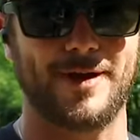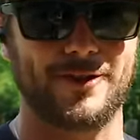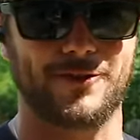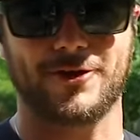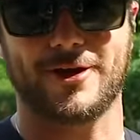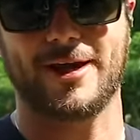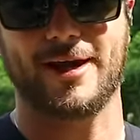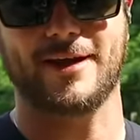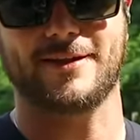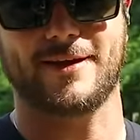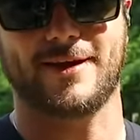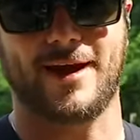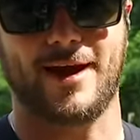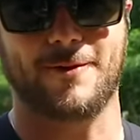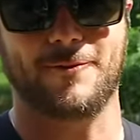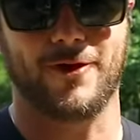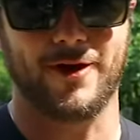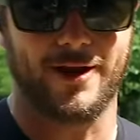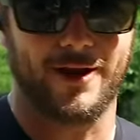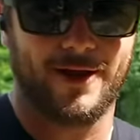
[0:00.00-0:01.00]
me looking at the
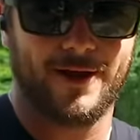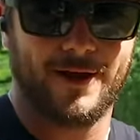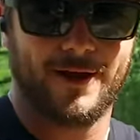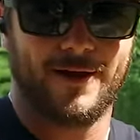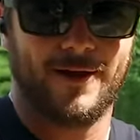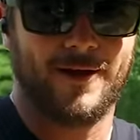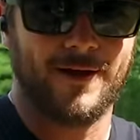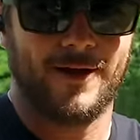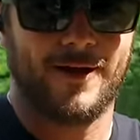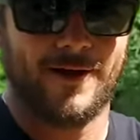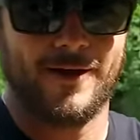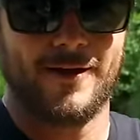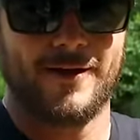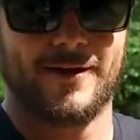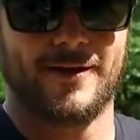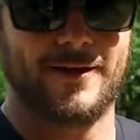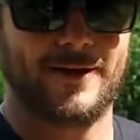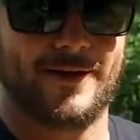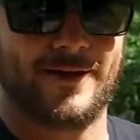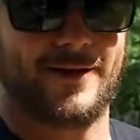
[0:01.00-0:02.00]
camera and
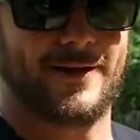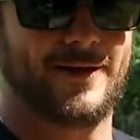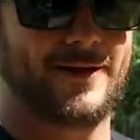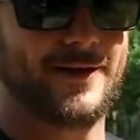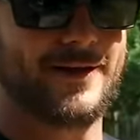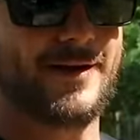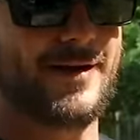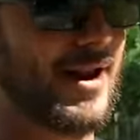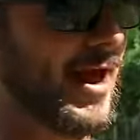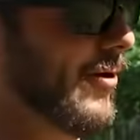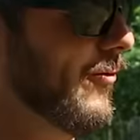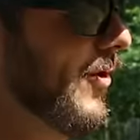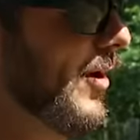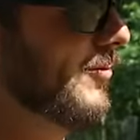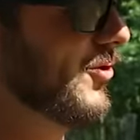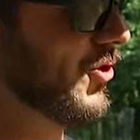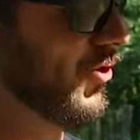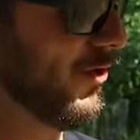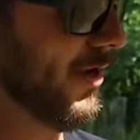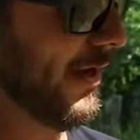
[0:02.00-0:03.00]
not where
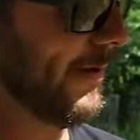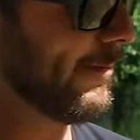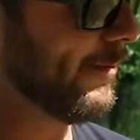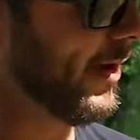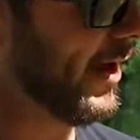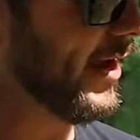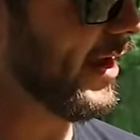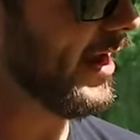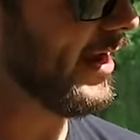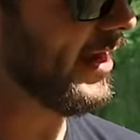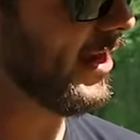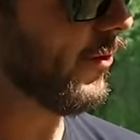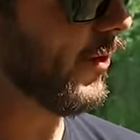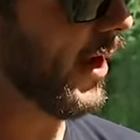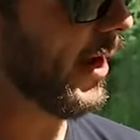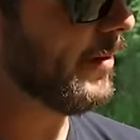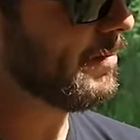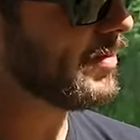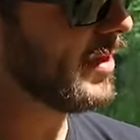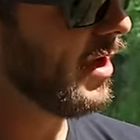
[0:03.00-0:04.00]
I'm shooting. But
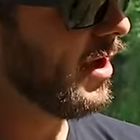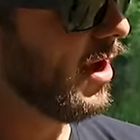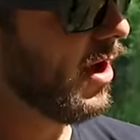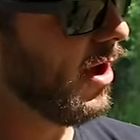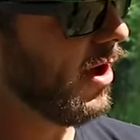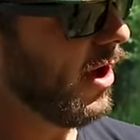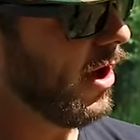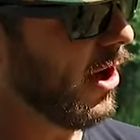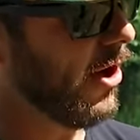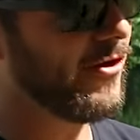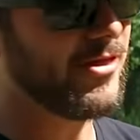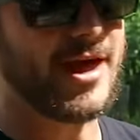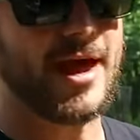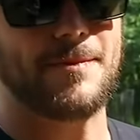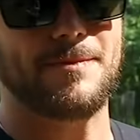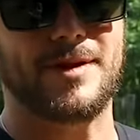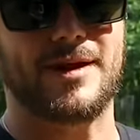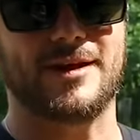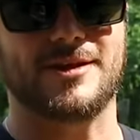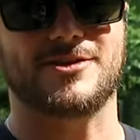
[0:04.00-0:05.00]
anyway, all
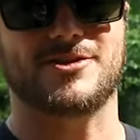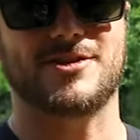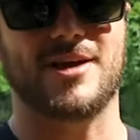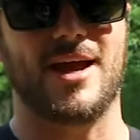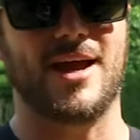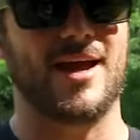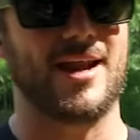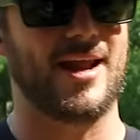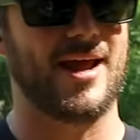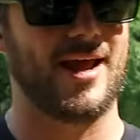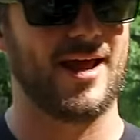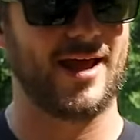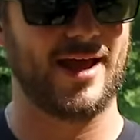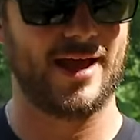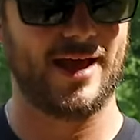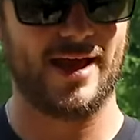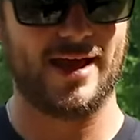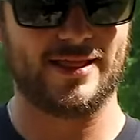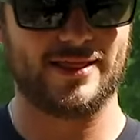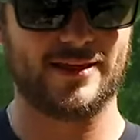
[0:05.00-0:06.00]
that being said,
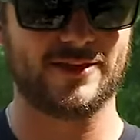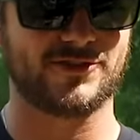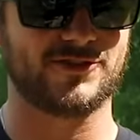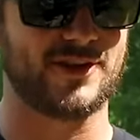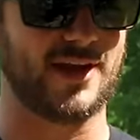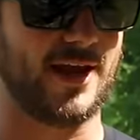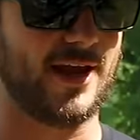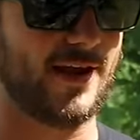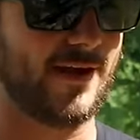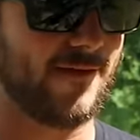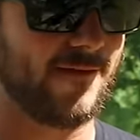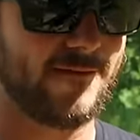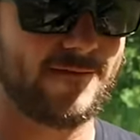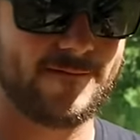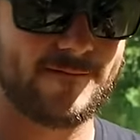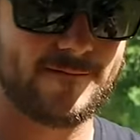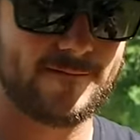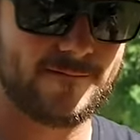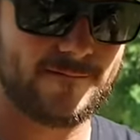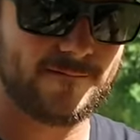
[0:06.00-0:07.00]
this thing
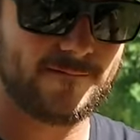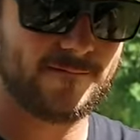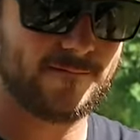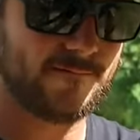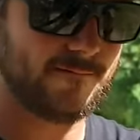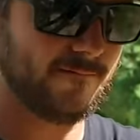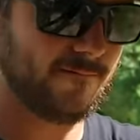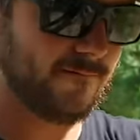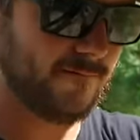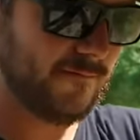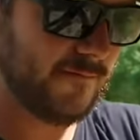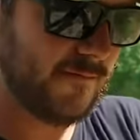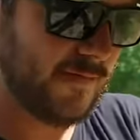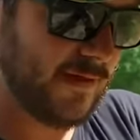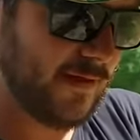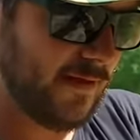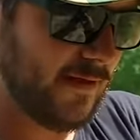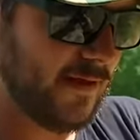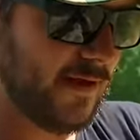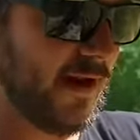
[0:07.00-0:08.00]

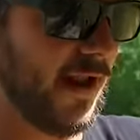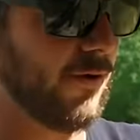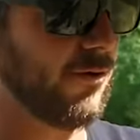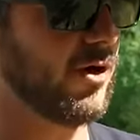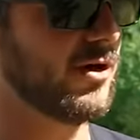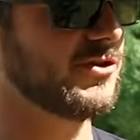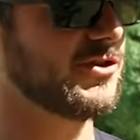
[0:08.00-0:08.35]
now we're